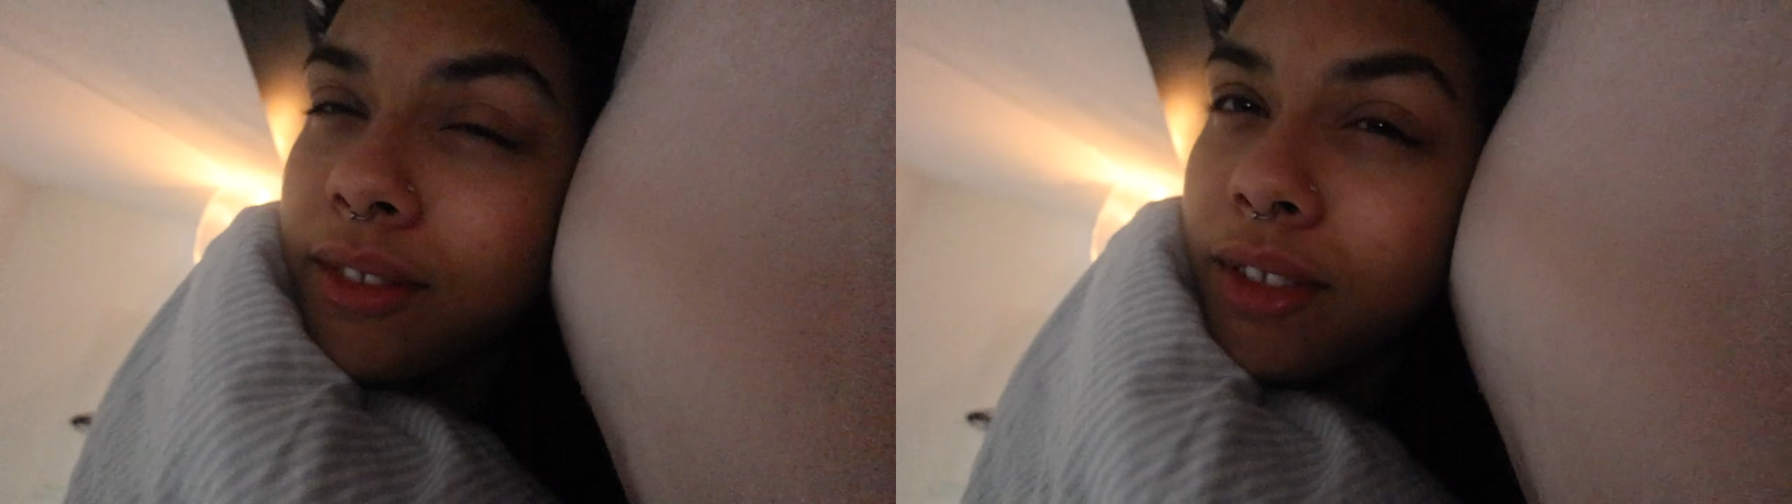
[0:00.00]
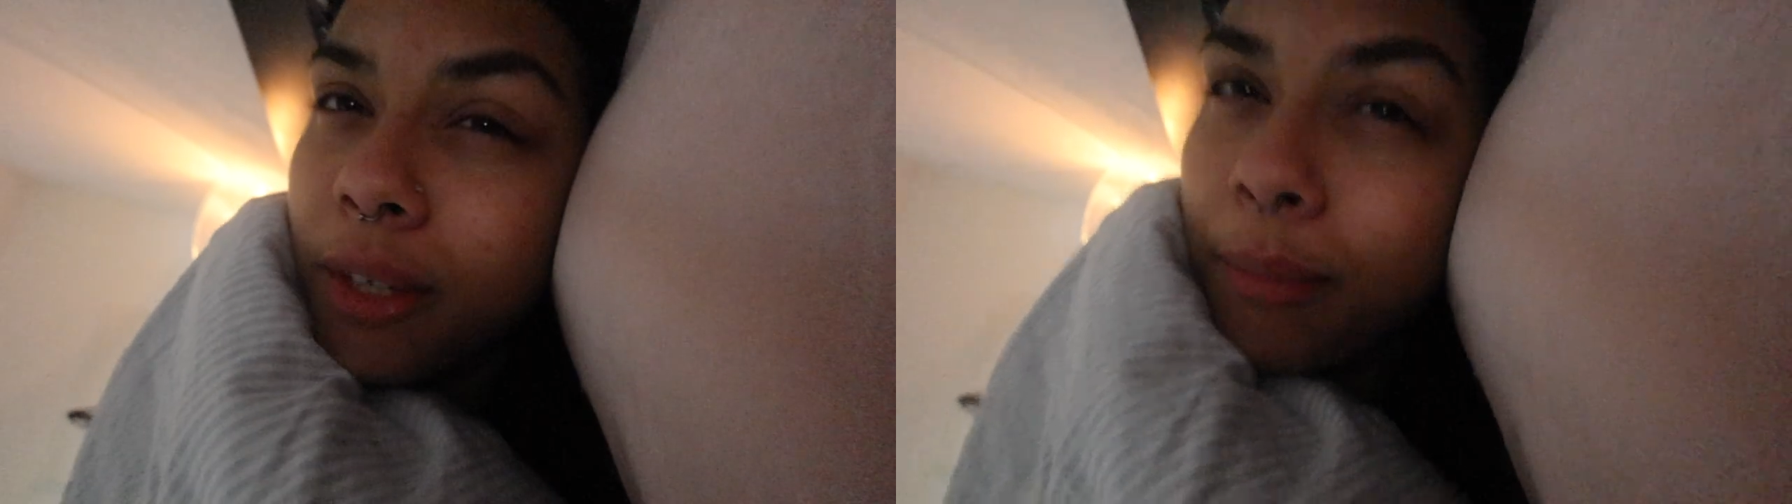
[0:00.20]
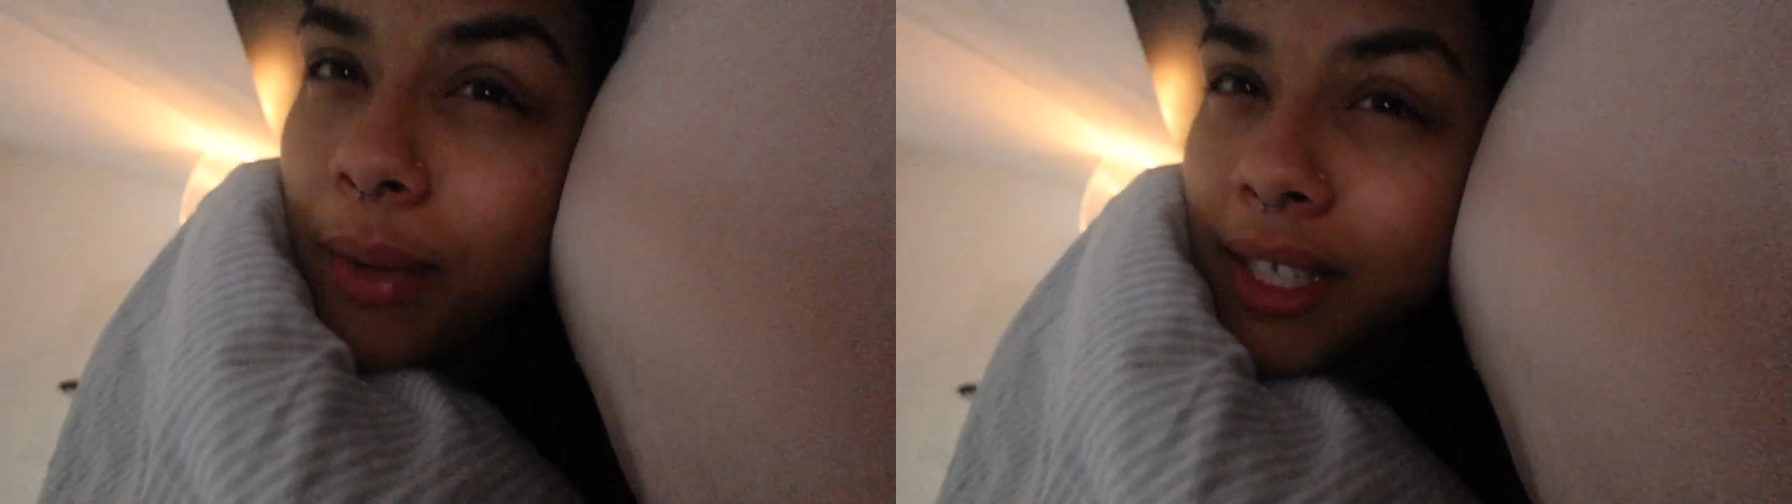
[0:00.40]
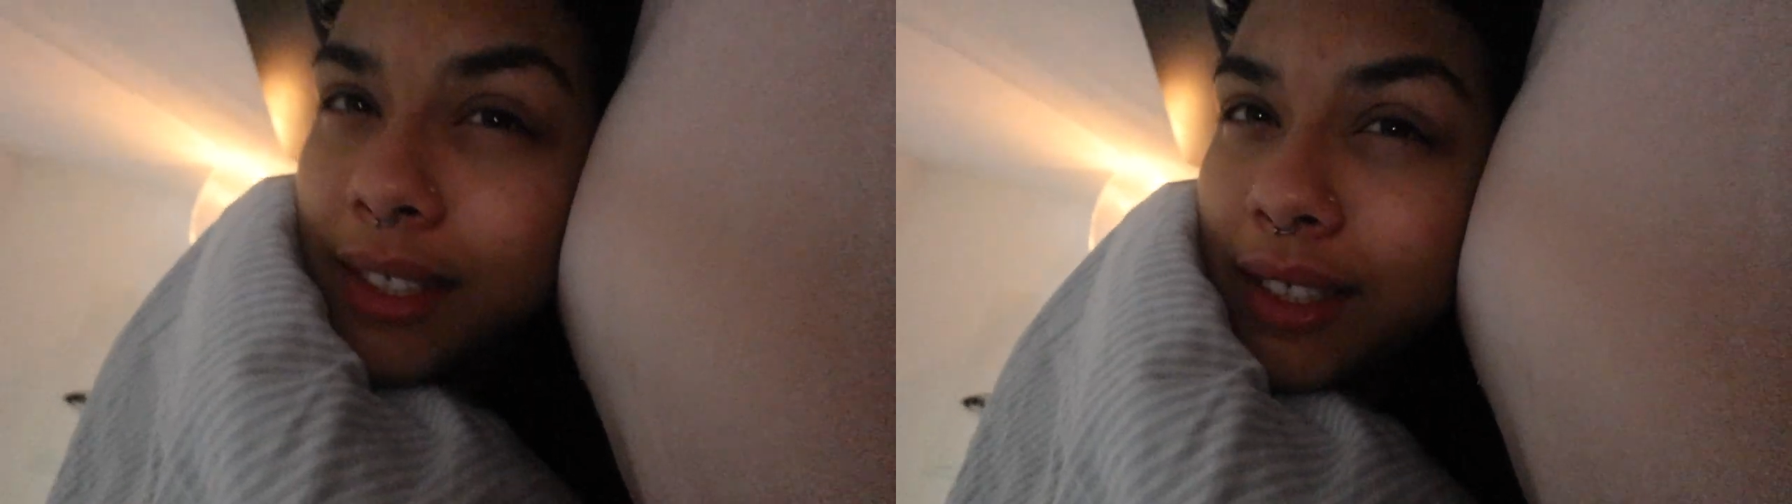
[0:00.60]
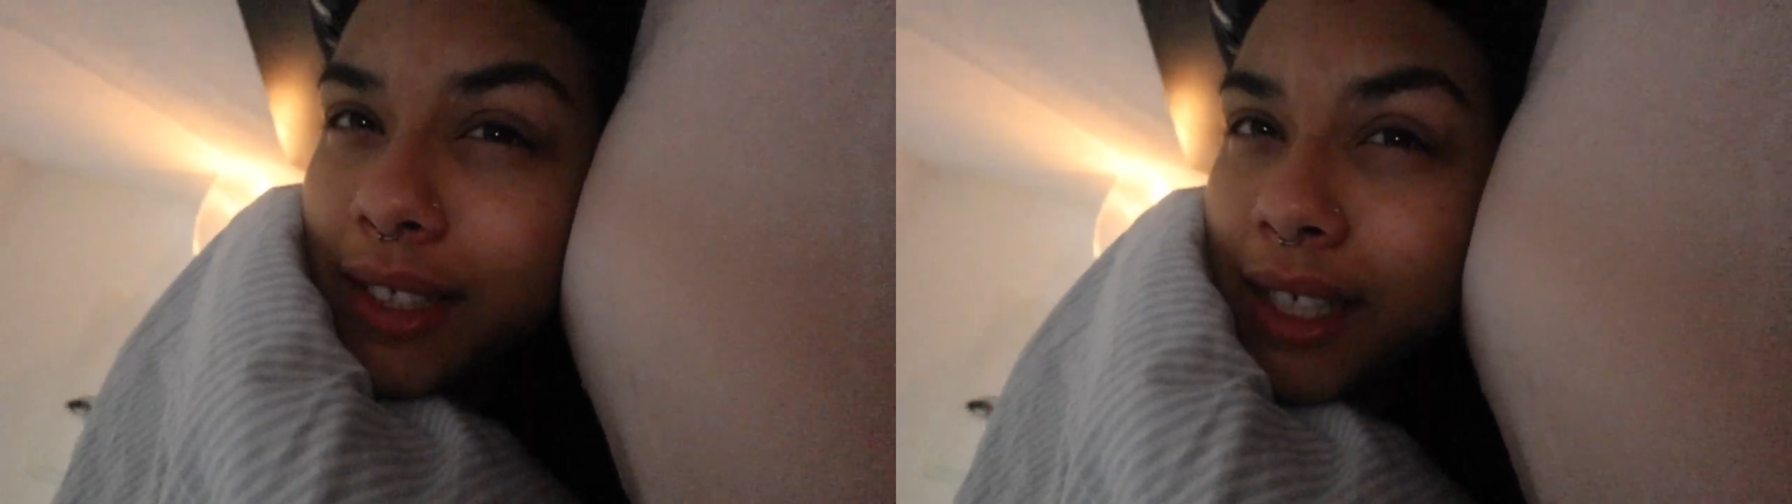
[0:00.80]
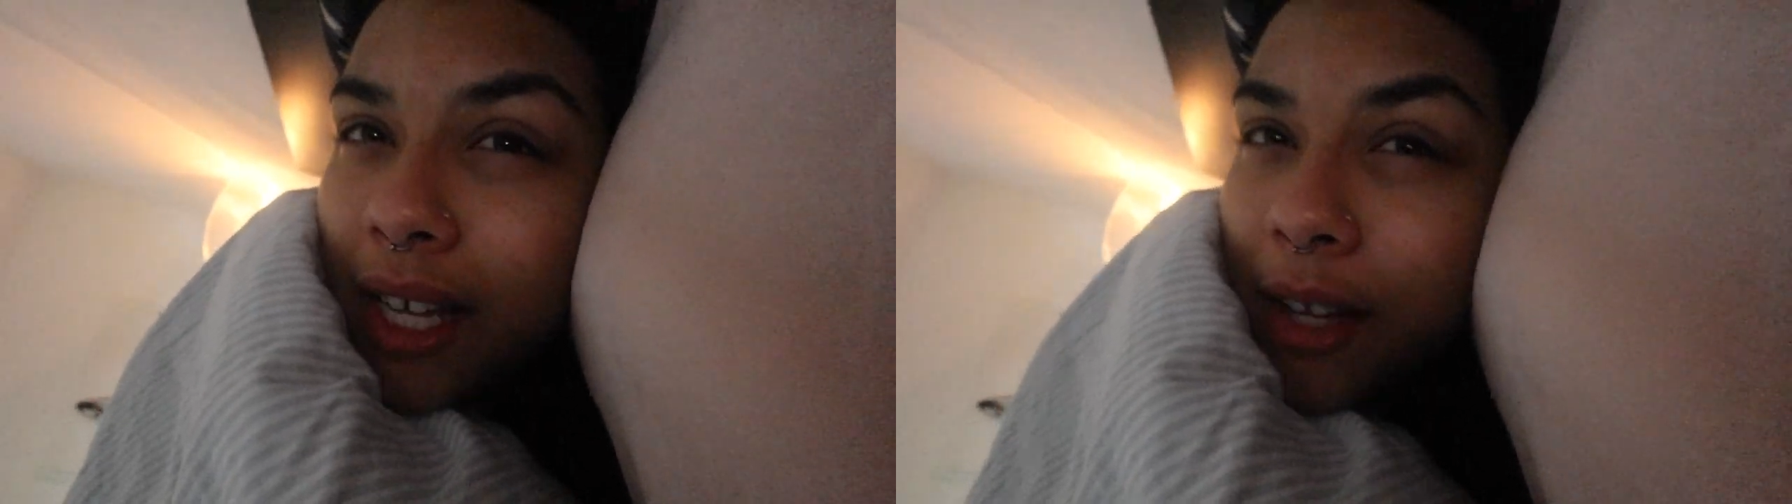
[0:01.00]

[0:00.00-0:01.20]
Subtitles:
So basically,